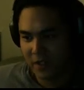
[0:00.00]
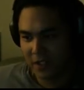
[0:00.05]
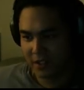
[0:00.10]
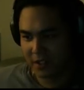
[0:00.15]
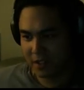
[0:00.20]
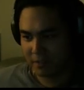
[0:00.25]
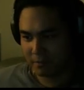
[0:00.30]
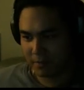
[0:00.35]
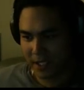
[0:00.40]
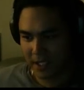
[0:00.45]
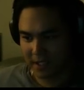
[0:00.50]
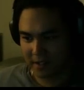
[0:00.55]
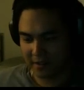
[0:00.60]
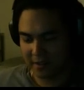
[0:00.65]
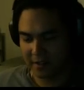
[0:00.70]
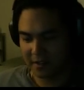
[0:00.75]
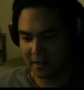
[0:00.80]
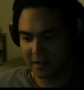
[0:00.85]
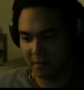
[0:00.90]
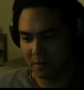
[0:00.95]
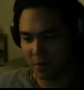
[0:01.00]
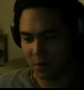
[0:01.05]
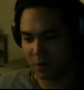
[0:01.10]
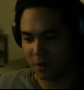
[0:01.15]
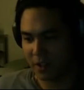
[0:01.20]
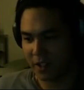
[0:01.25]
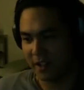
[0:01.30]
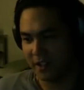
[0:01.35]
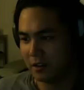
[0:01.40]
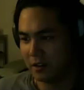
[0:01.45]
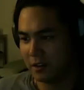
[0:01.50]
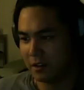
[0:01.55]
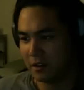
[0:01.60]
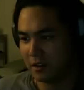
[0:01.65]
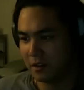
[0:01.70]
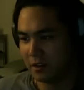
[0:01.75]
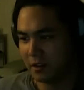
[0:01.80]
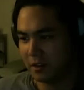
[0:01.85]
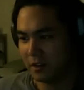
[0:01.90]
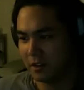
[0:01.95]
This battle system is weird.
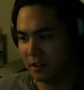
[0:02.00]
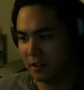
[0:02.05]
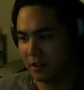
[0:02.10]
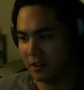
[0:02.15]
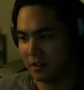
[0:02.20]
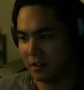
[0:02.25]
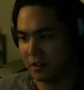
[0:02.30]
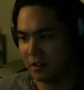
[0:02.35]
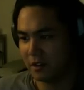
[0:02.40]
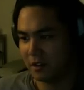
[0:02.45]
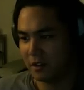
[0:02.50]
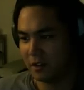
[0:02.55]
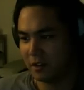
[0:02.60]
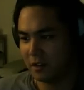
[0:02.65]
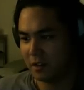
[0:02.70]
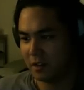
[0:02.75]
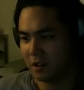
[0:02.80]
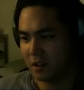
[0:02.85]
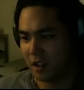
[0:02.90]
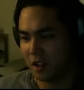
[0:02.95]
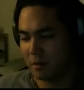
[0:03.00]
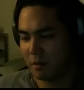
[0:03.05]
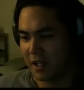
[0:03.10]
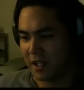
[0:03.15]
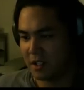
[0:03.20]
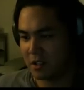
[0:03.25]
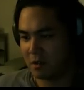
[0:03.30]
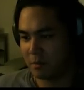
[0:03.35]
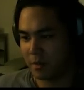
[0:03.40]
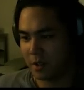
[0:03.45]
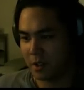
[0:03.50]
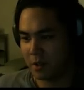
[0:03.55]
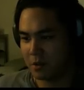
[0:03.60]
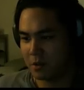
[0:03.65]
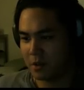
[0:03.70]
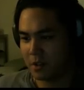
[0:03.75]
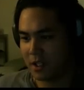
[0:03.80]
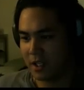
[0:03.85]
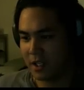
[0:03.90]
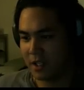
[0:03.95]
How am I supposed
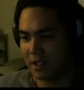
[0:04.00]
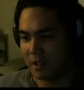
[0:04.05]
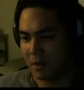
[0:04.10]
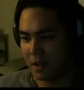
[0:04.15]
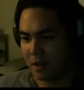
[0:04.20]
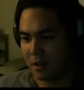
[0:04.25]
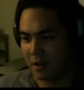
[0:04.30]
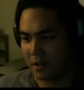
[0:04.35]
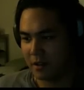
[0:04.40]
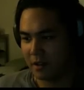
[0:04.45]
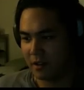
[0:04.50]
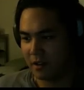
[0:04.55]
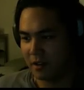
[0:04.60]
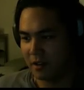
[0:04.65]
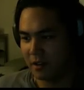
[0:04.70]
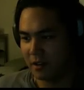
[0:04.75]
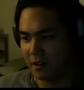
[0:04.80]
to take them on?